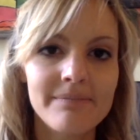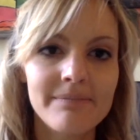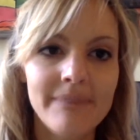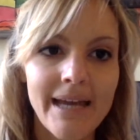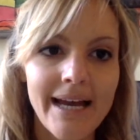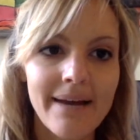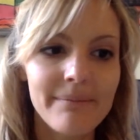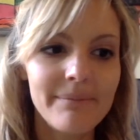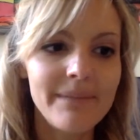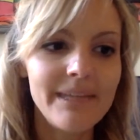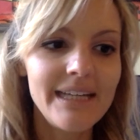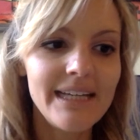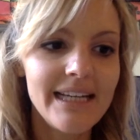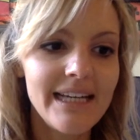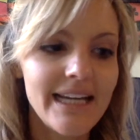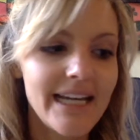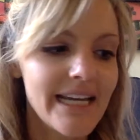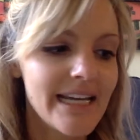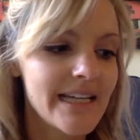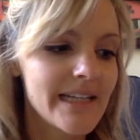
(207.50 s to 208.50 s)
at
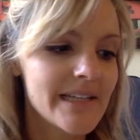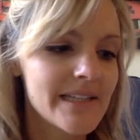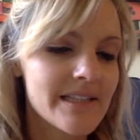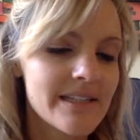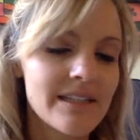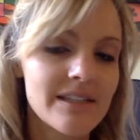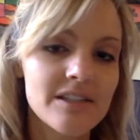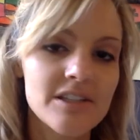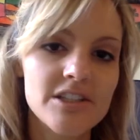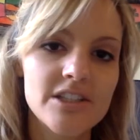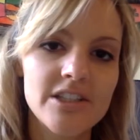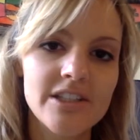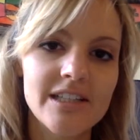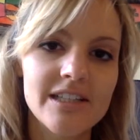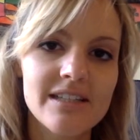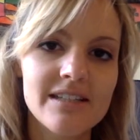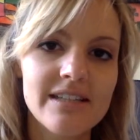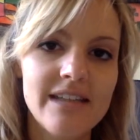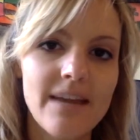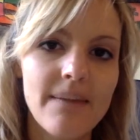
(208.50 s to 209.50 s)
me is the
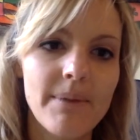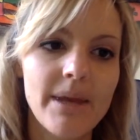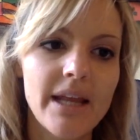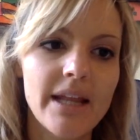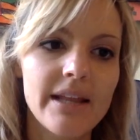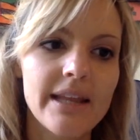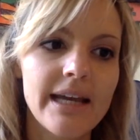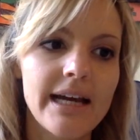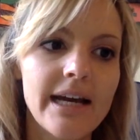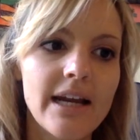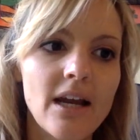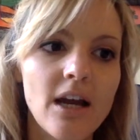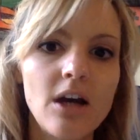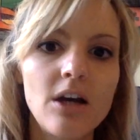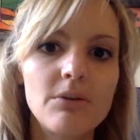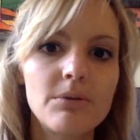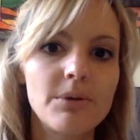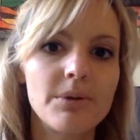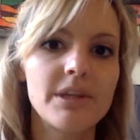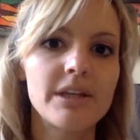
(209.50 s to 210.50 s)
student statement that,
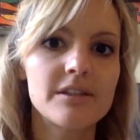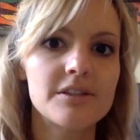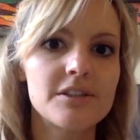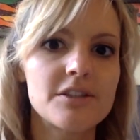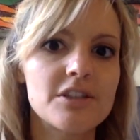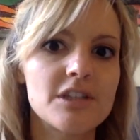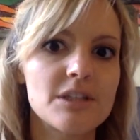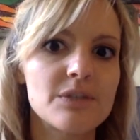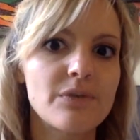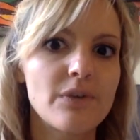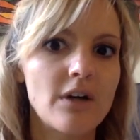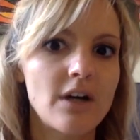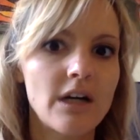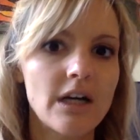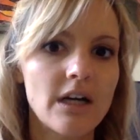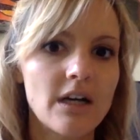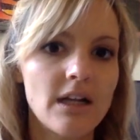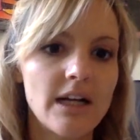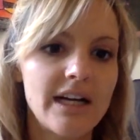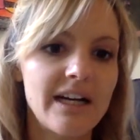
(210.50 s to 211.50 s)
oh, well, this is just for
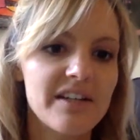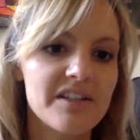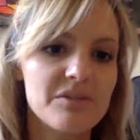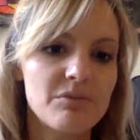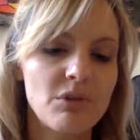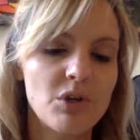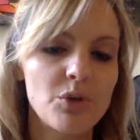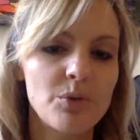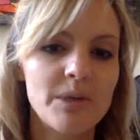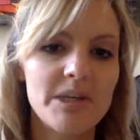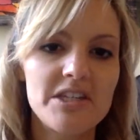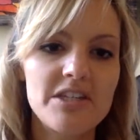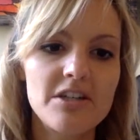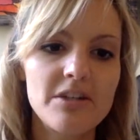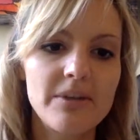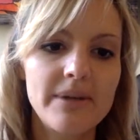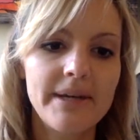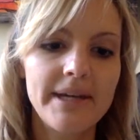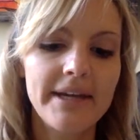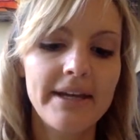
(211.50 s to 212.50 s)
art class. What are we
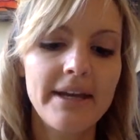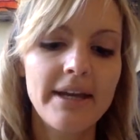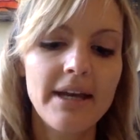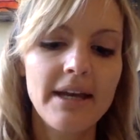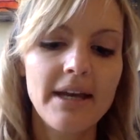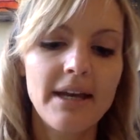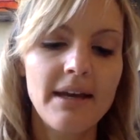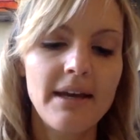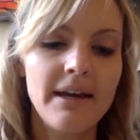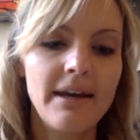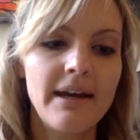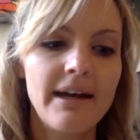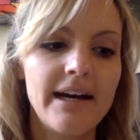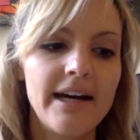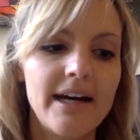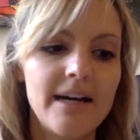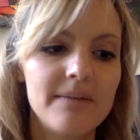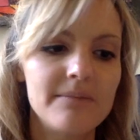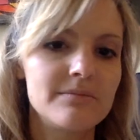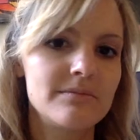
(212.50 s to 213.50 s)
doing?
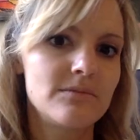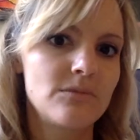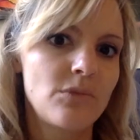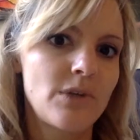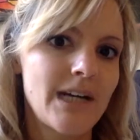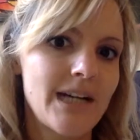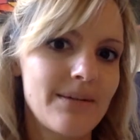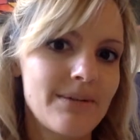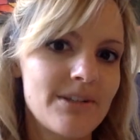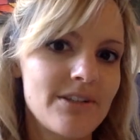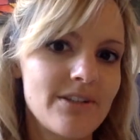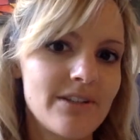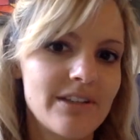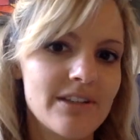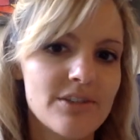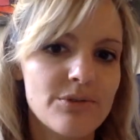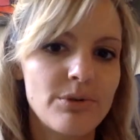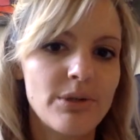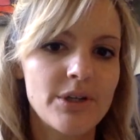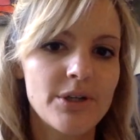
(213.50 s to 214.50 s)
Why are we doing this,
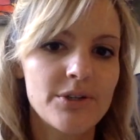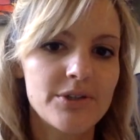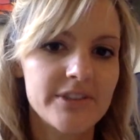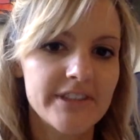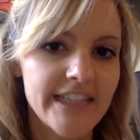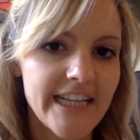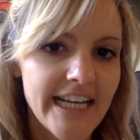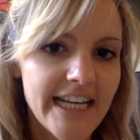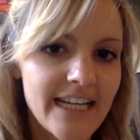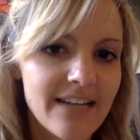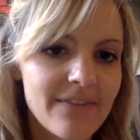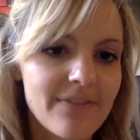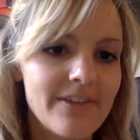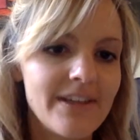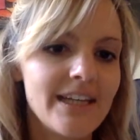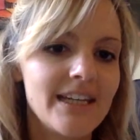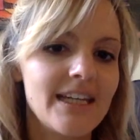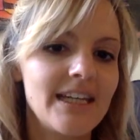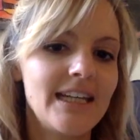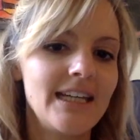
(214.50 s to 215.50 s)
quote, creative
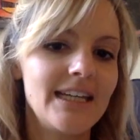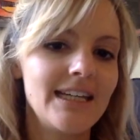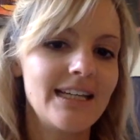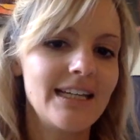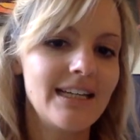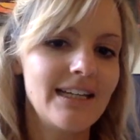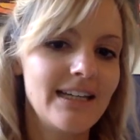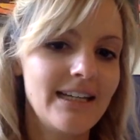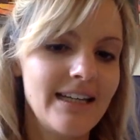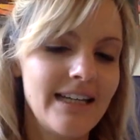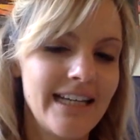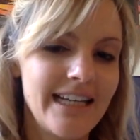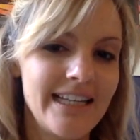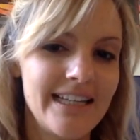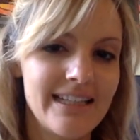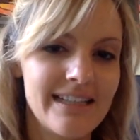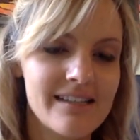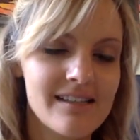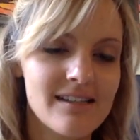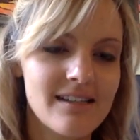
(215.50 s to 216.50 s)
thinking in
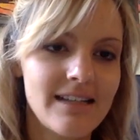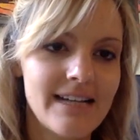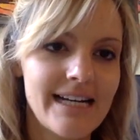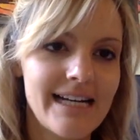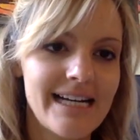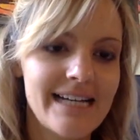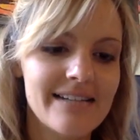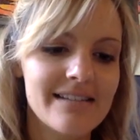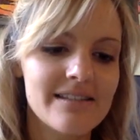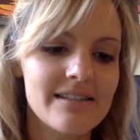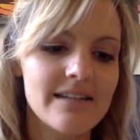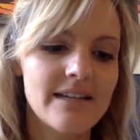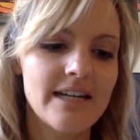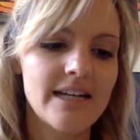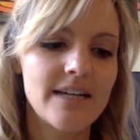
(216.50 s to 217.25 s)
this class?